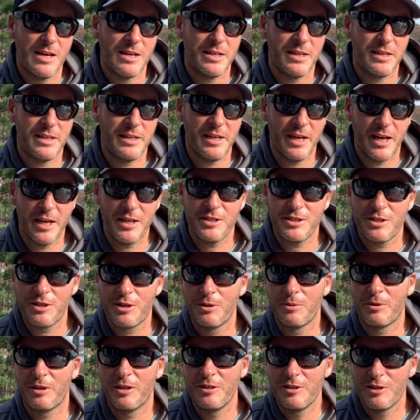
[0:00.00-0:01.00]
Yes,
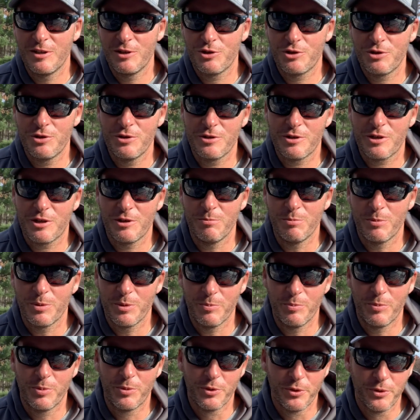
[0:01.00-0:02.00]
the conditions can be
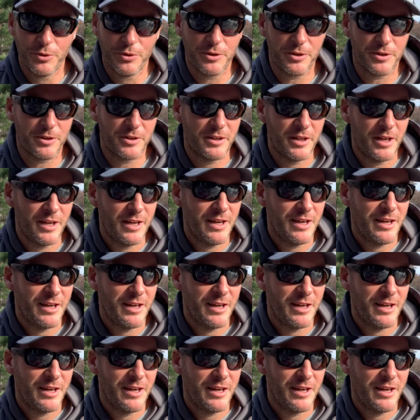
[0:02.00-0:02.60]
brutal,